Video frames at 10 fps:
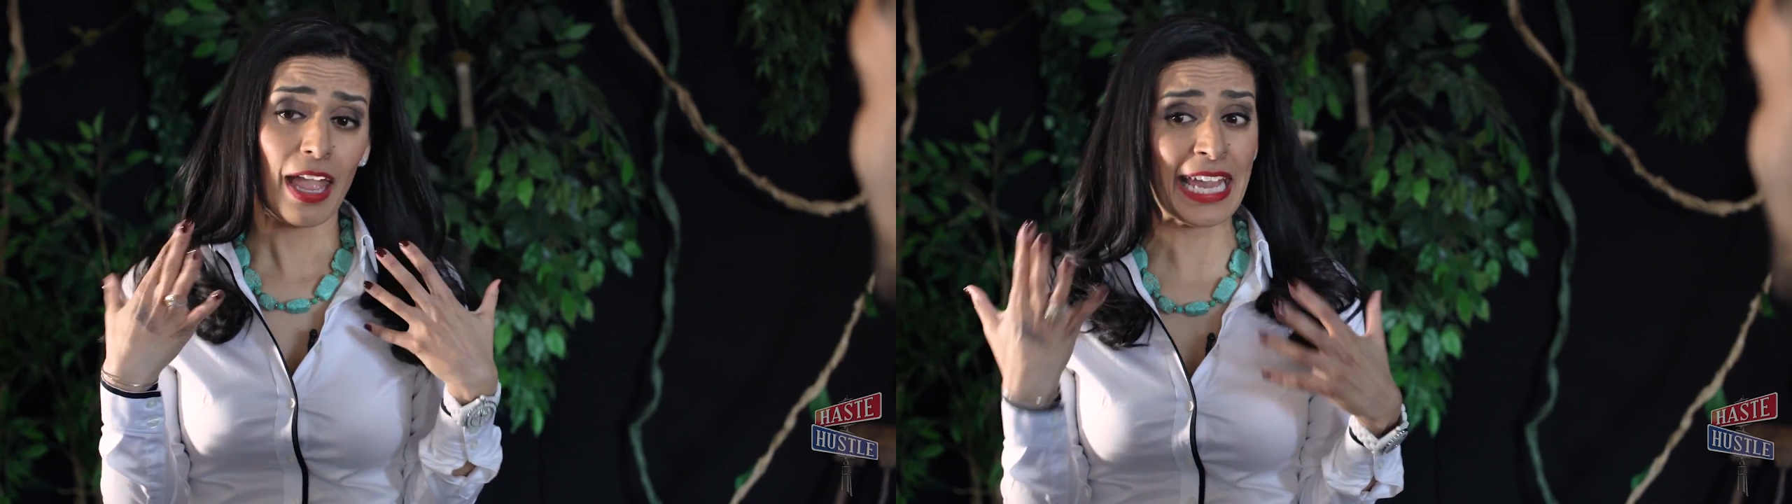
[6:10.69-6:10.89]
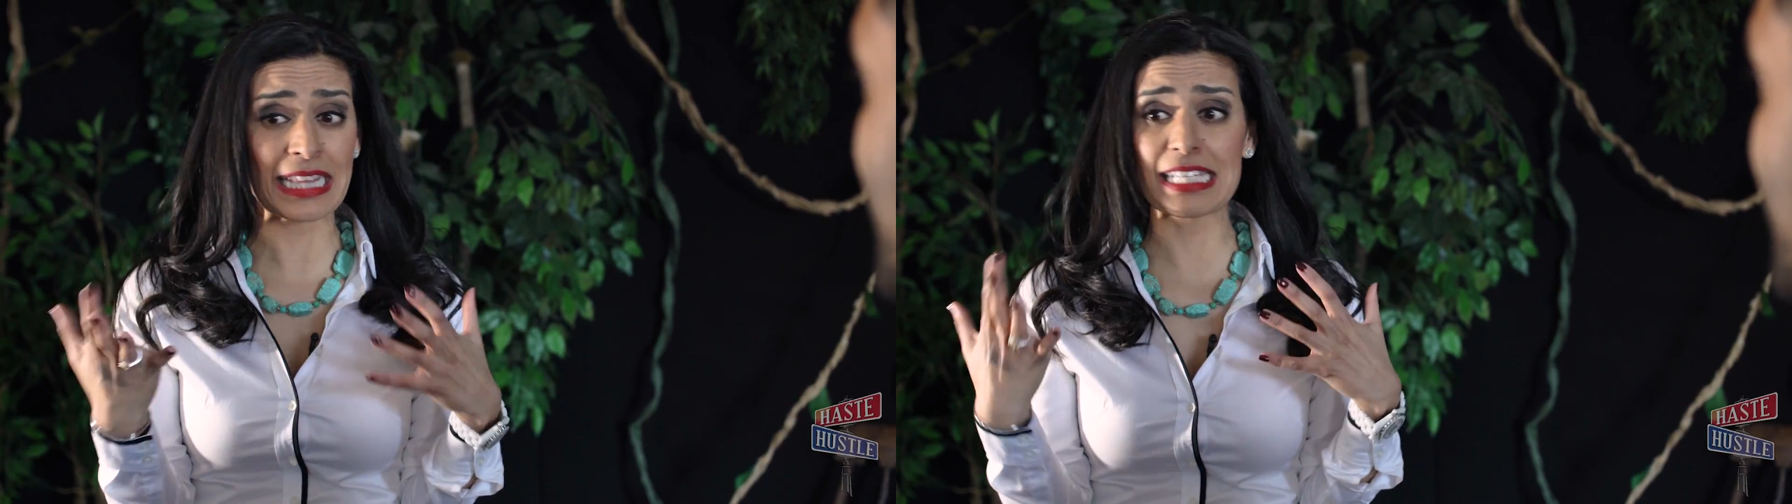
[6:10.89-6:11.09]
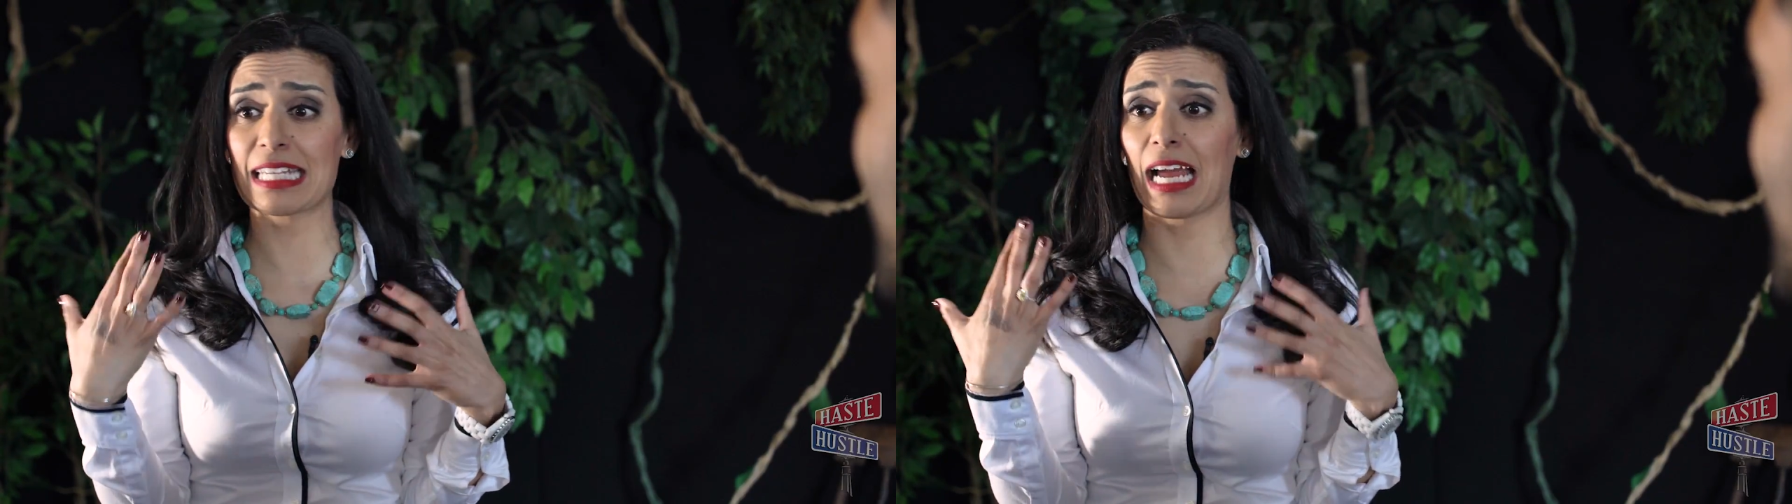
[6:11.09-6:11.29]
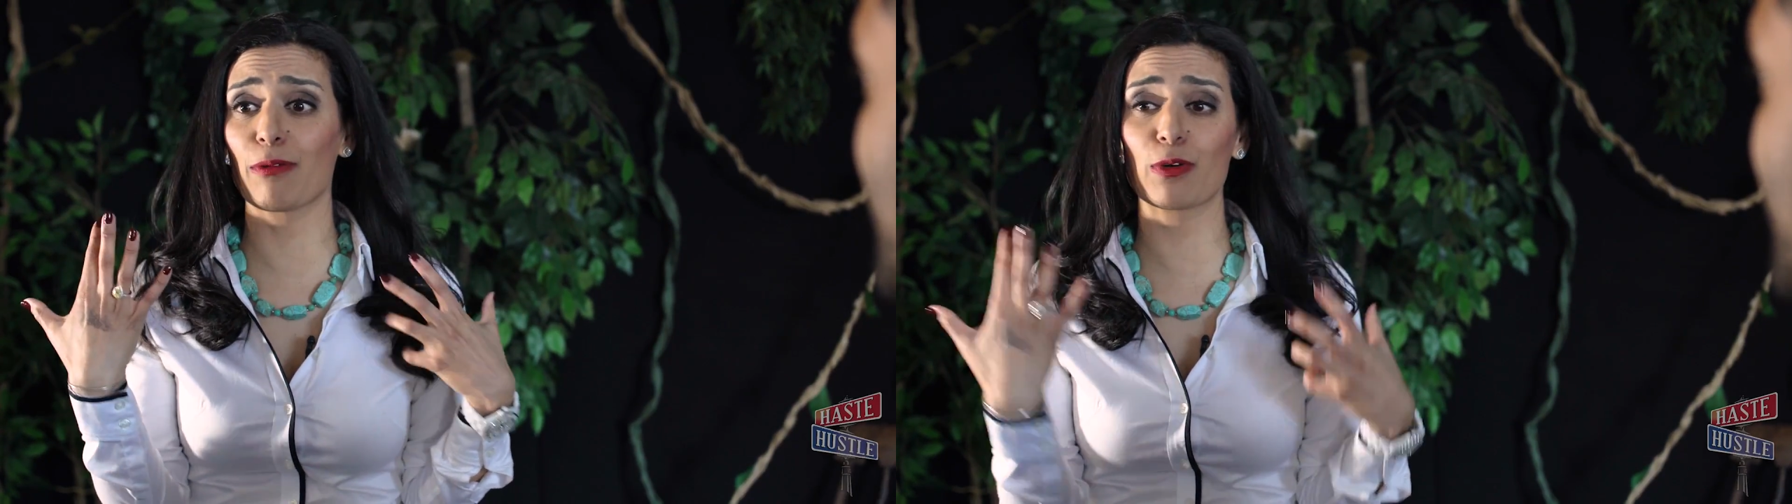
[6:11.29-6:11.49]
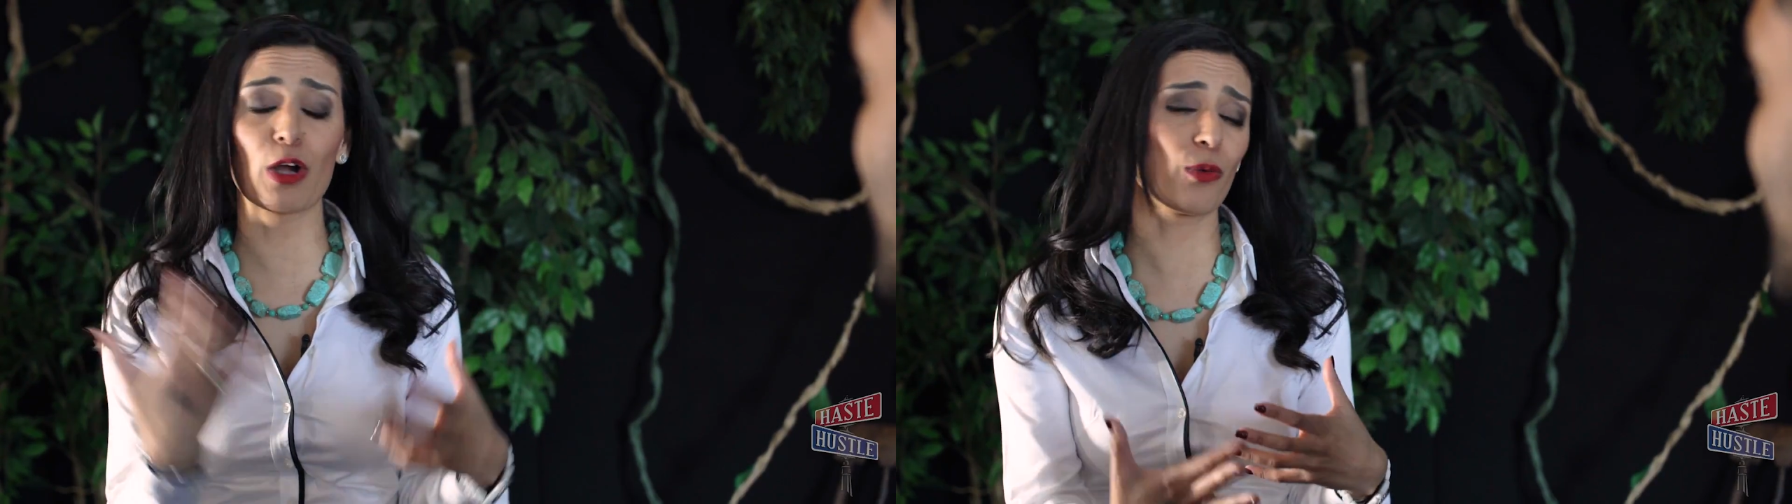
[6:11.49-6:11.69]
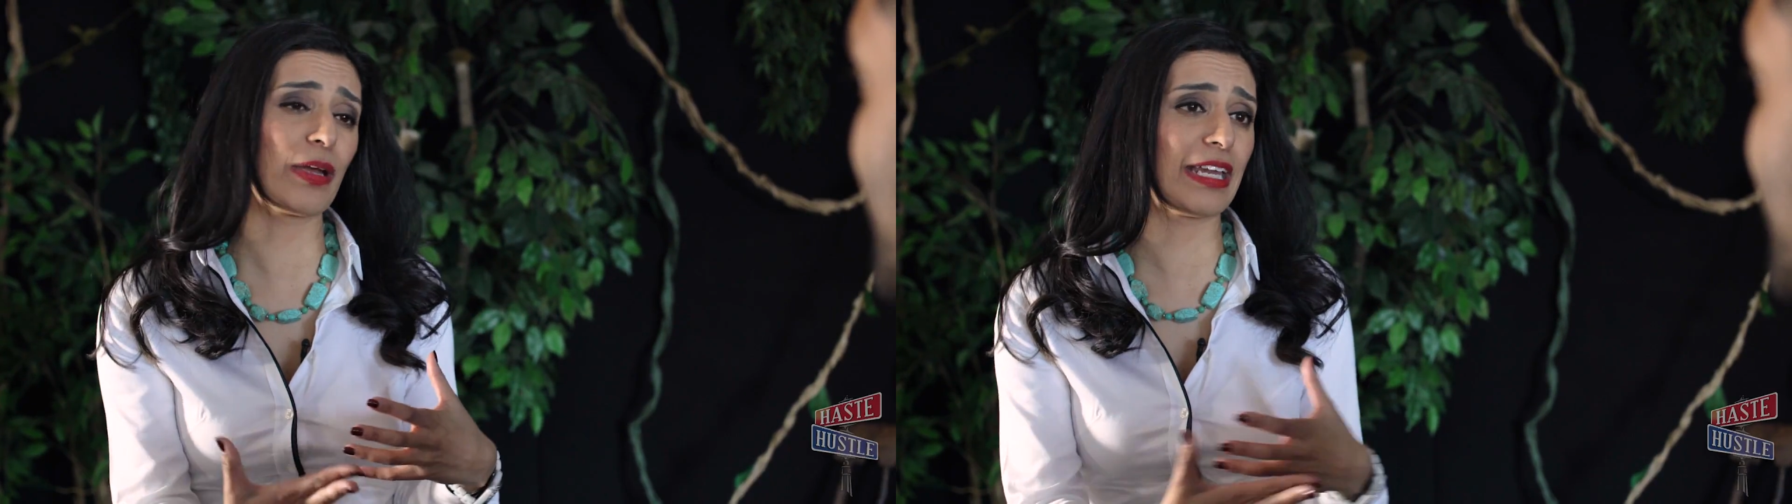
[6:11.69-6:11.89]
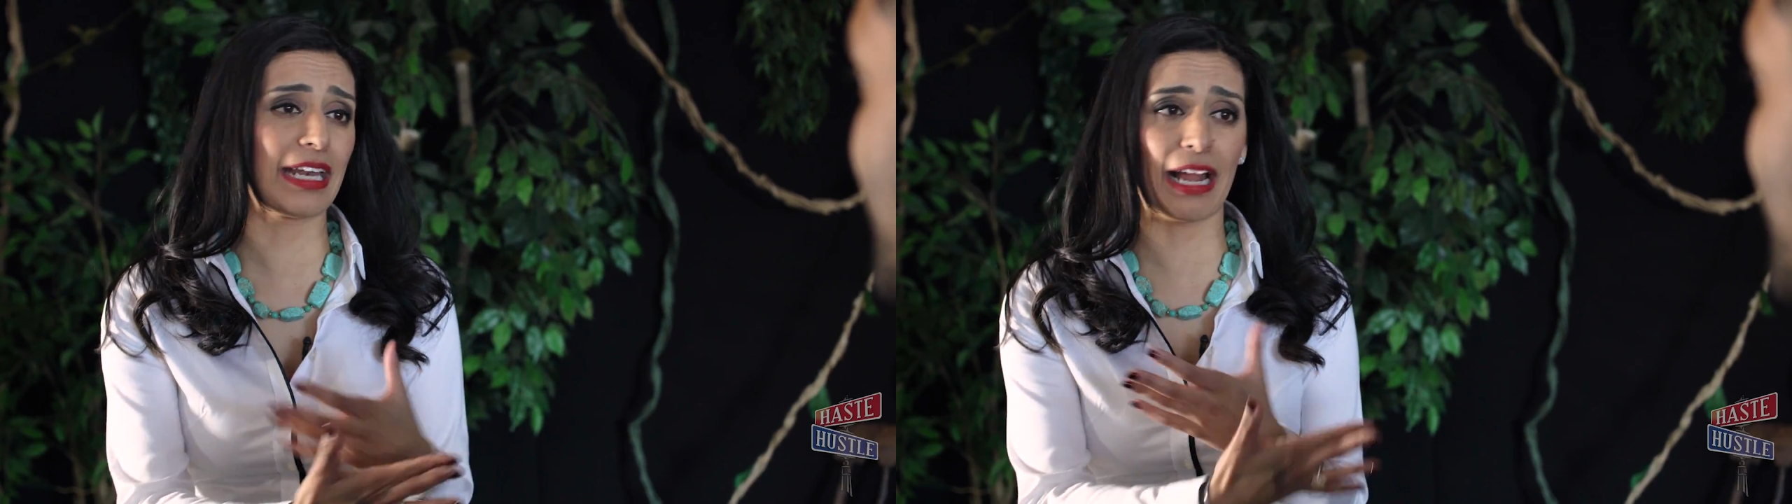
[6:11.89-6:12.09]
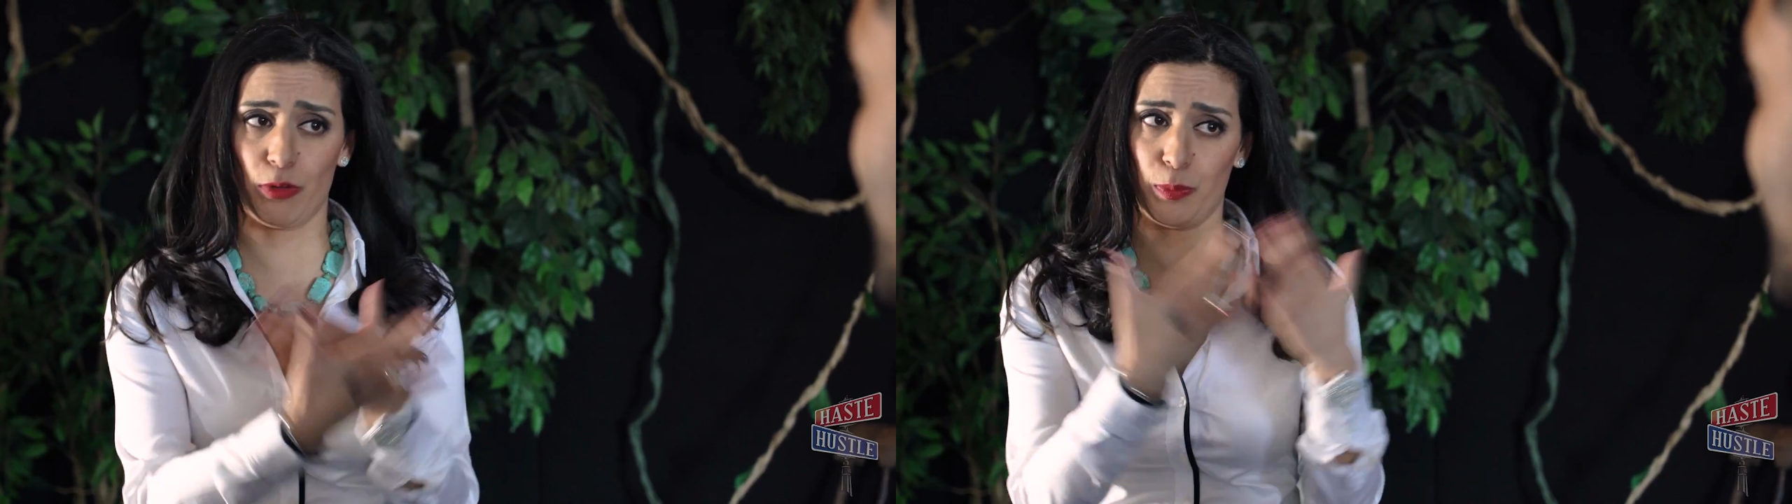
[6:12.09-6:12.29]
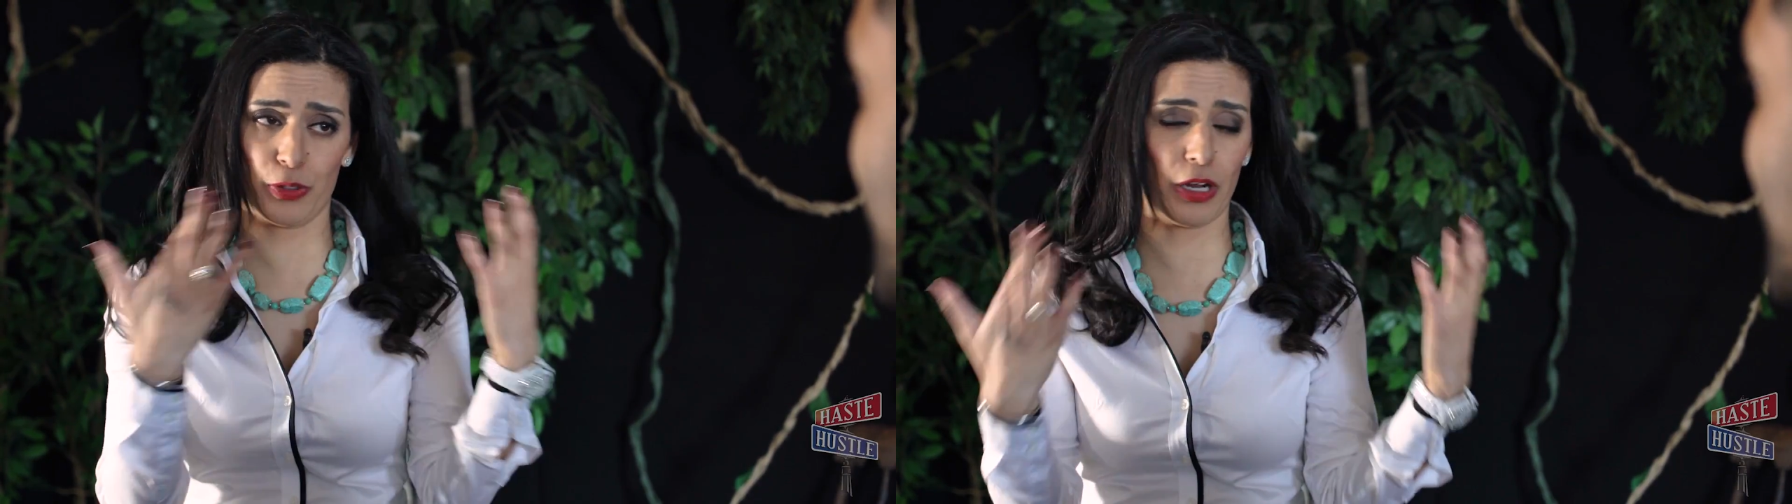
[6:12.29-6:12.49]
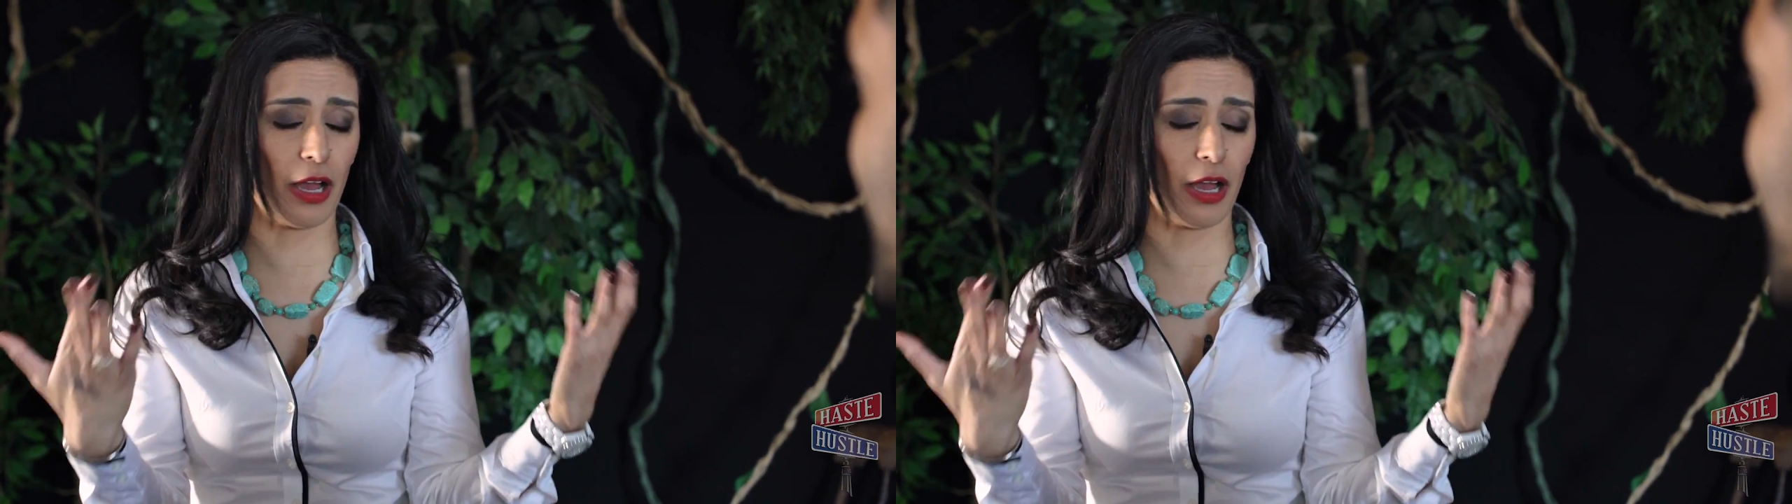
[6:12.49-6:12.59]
Hey, listen, I will go in and I will put